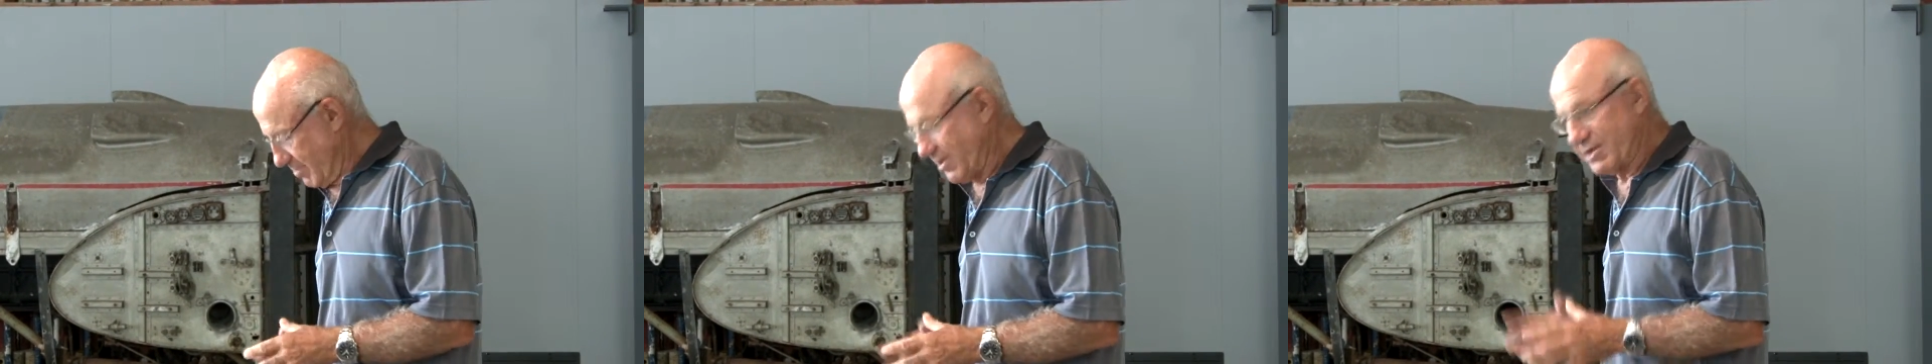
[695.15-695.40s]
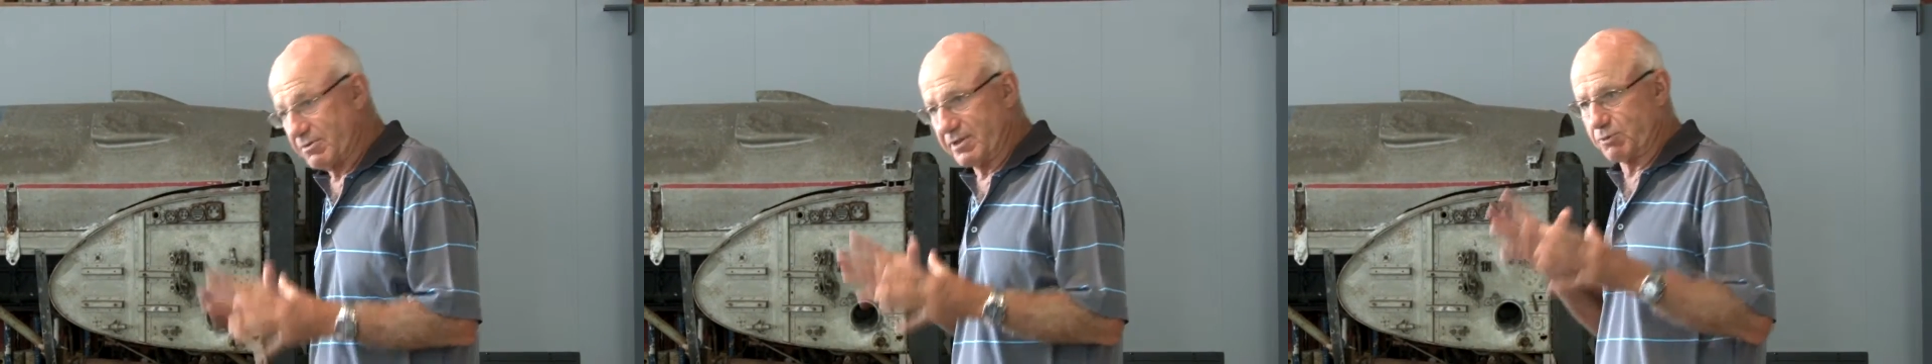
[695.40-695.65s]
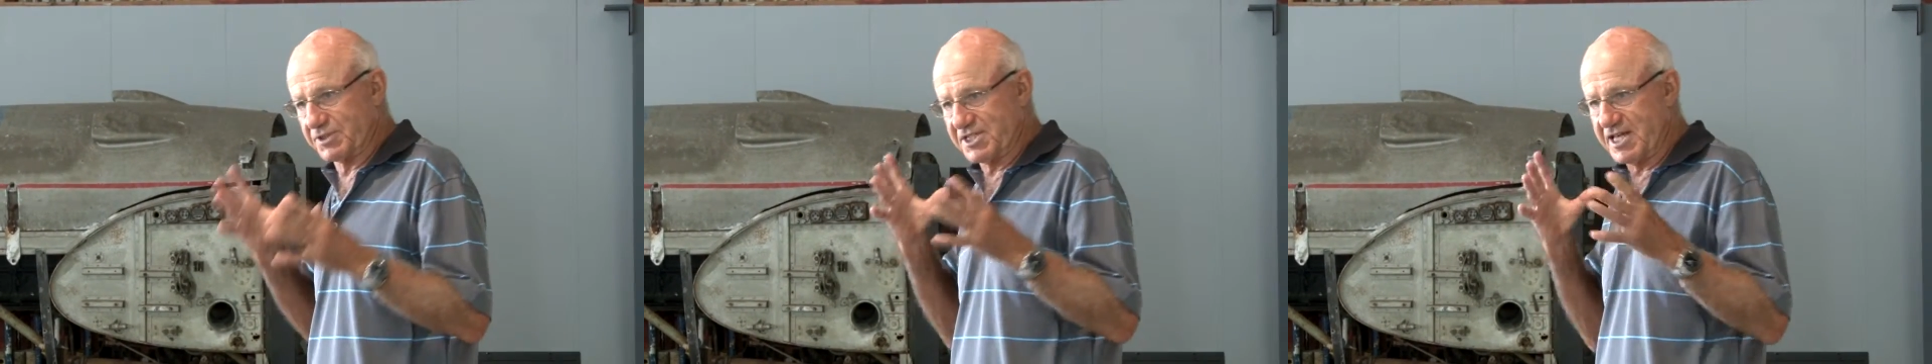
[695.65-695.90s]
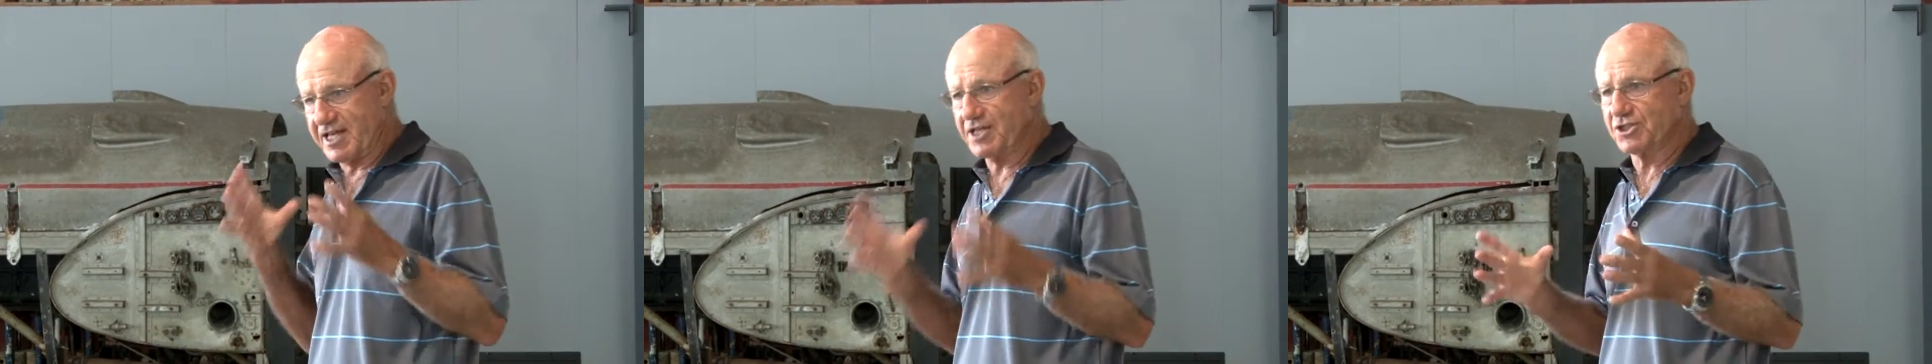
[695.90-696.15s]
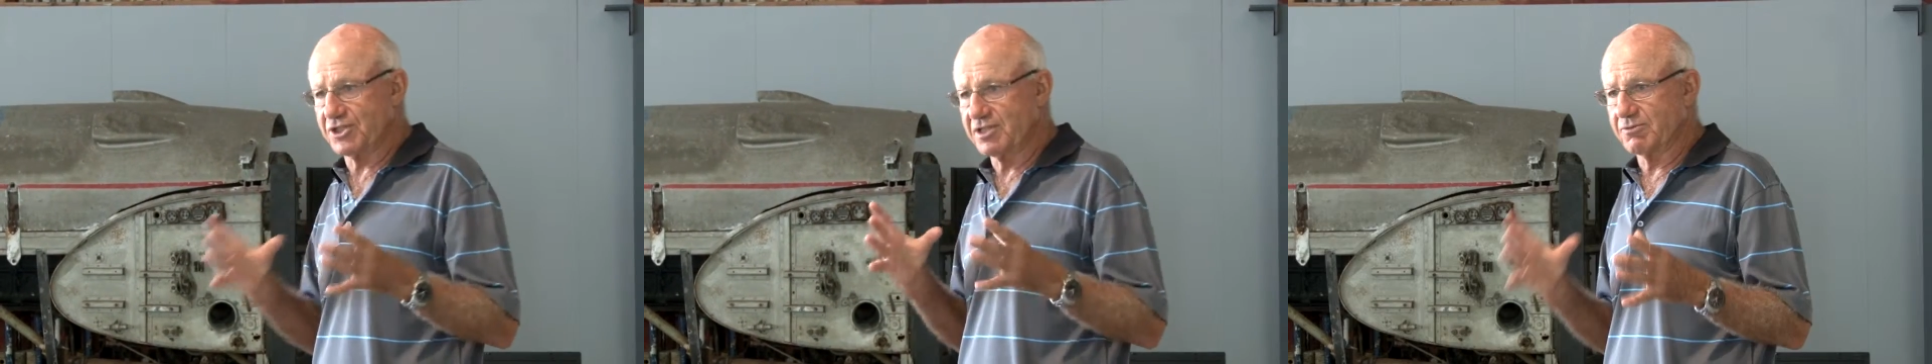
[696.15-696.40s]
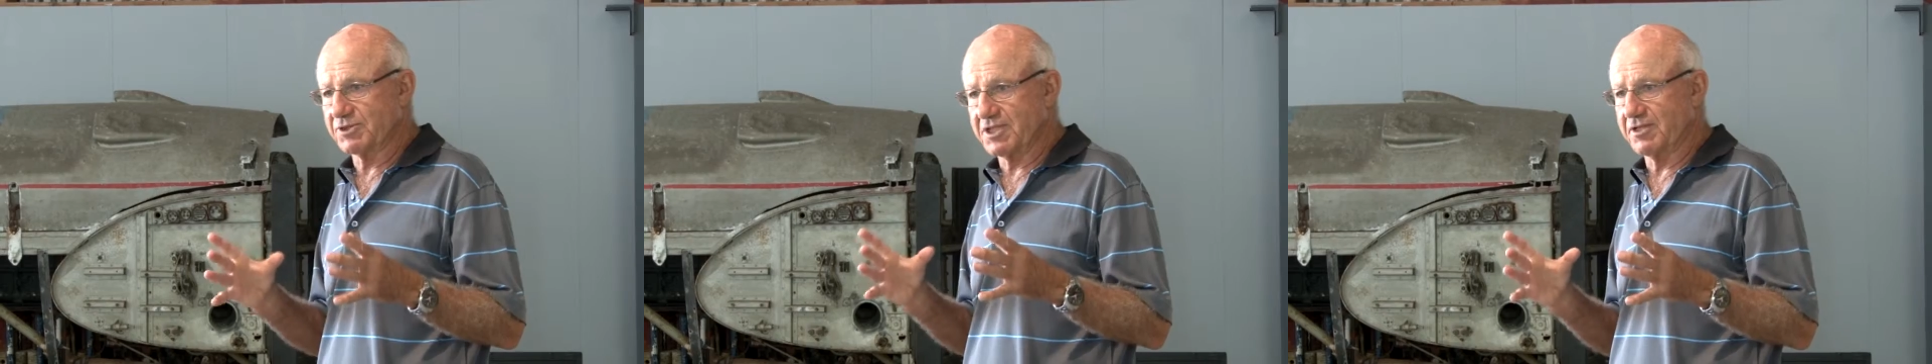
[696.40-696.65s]
but it was the
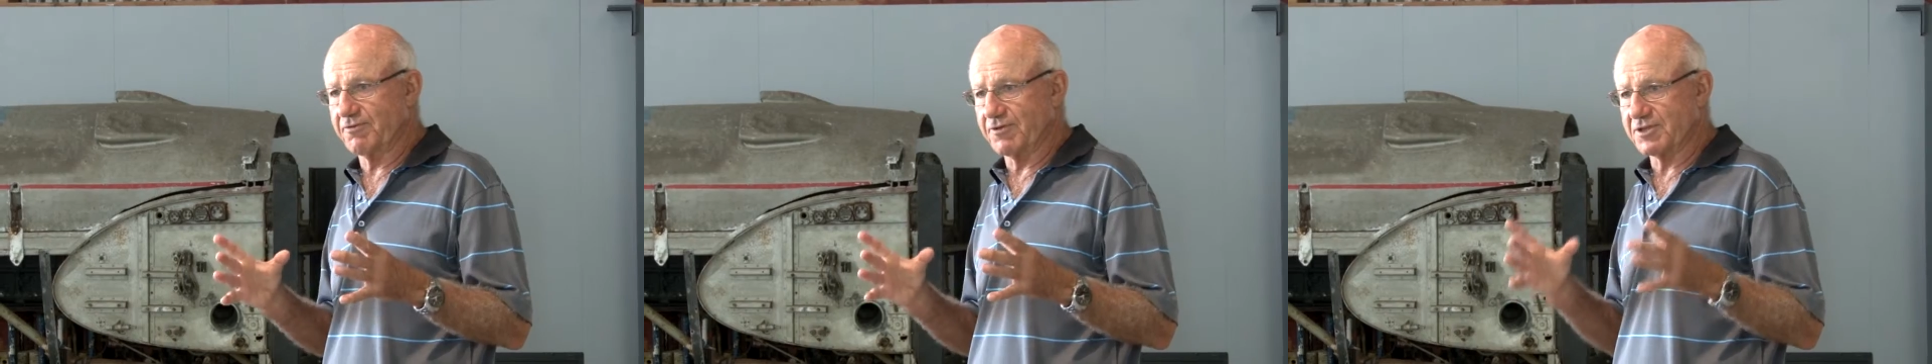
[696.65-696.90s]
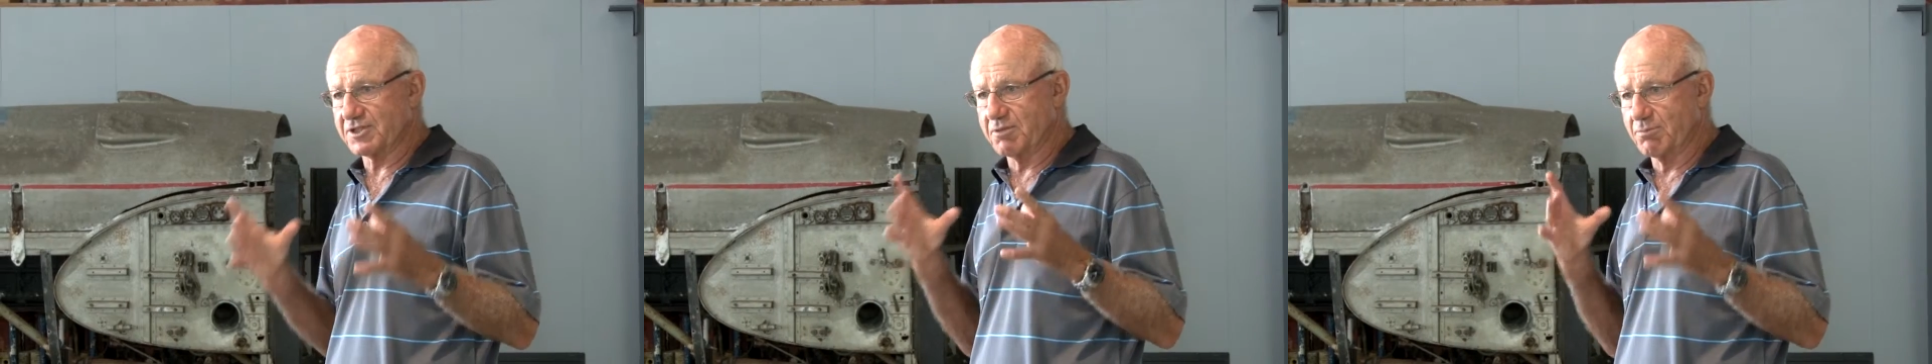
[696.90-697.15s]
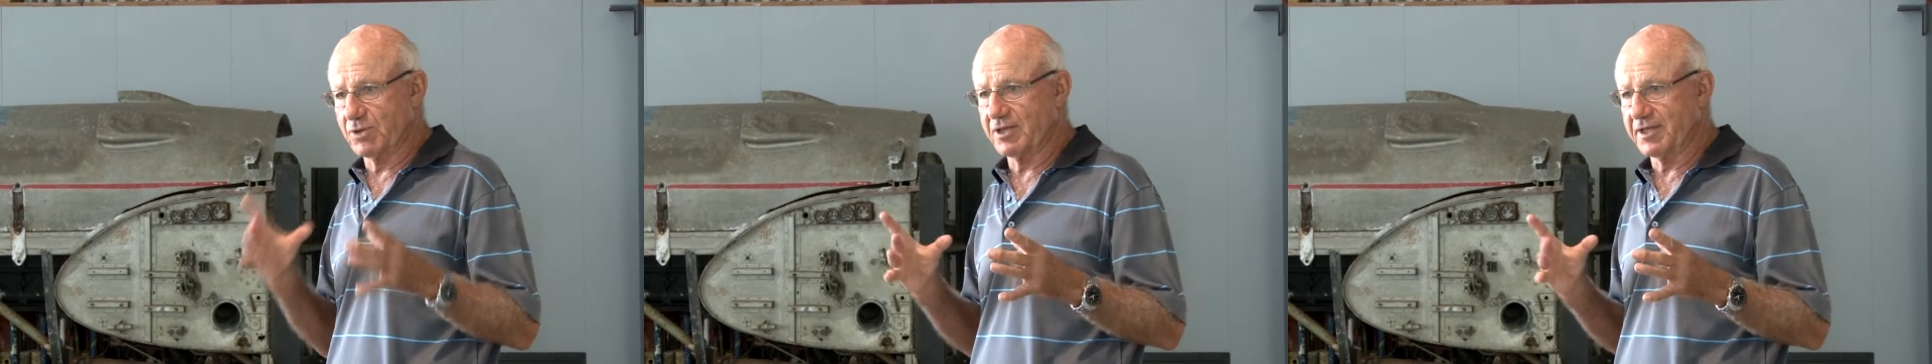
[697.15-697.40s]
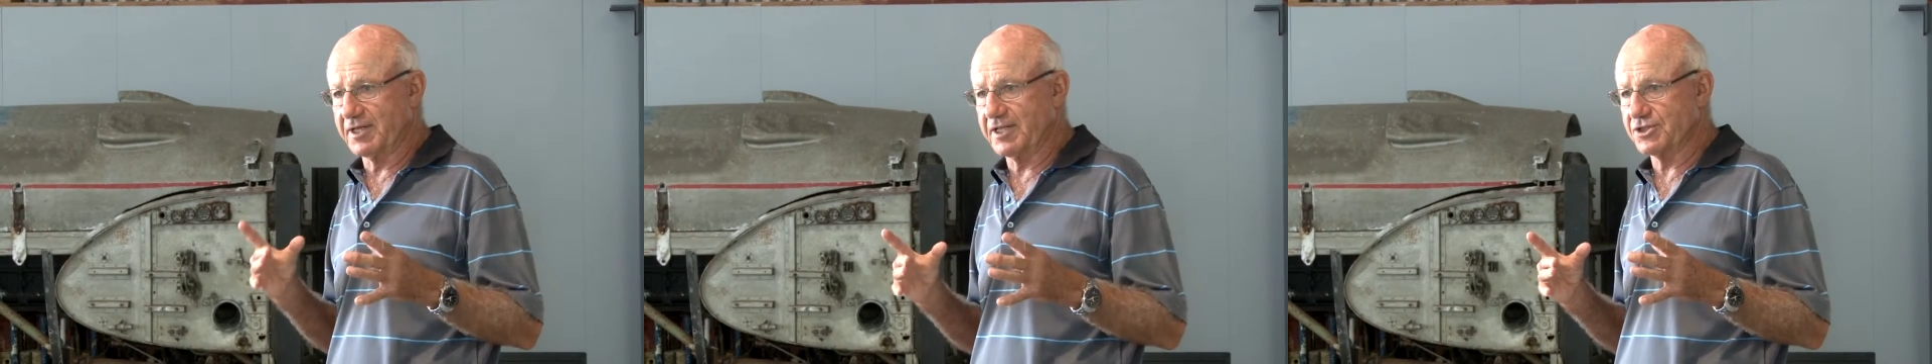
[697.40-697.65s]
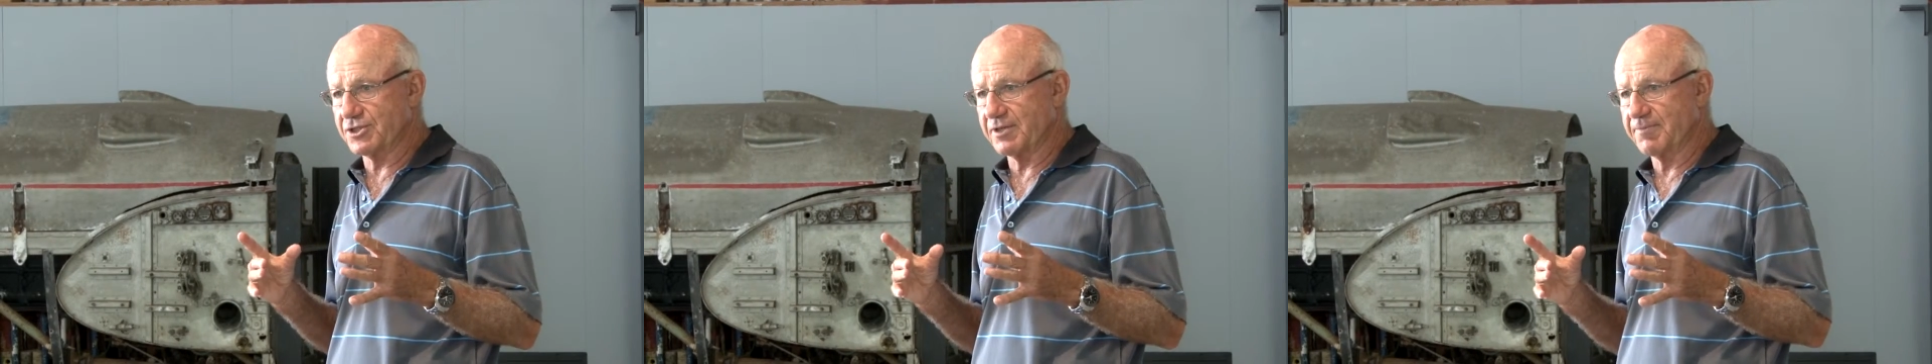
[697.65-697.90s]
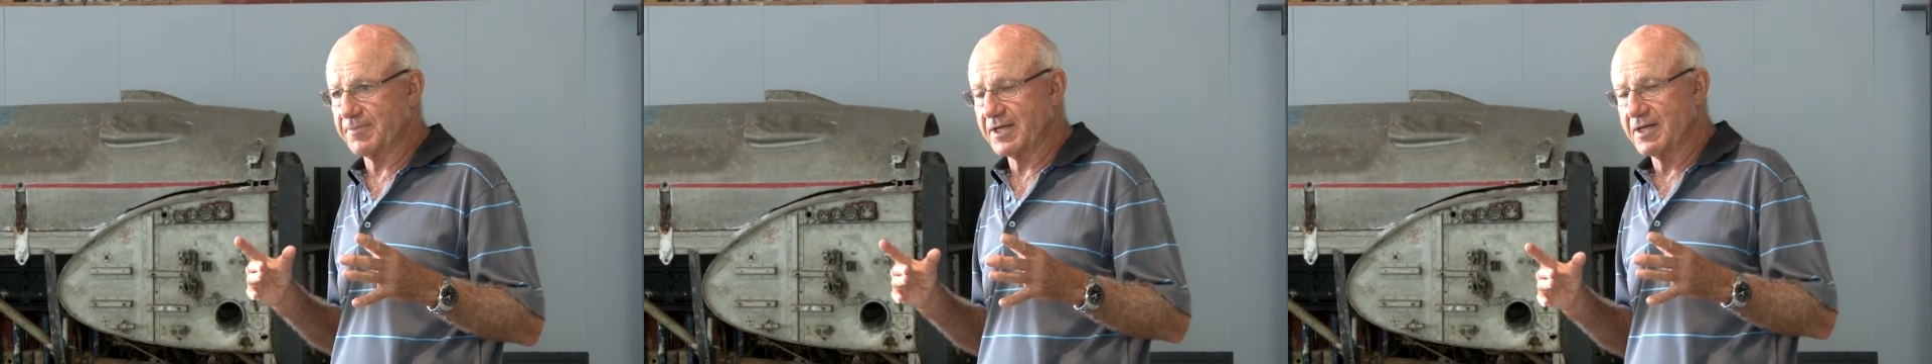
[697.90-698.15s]
engine that was the difference, the Merlin engine.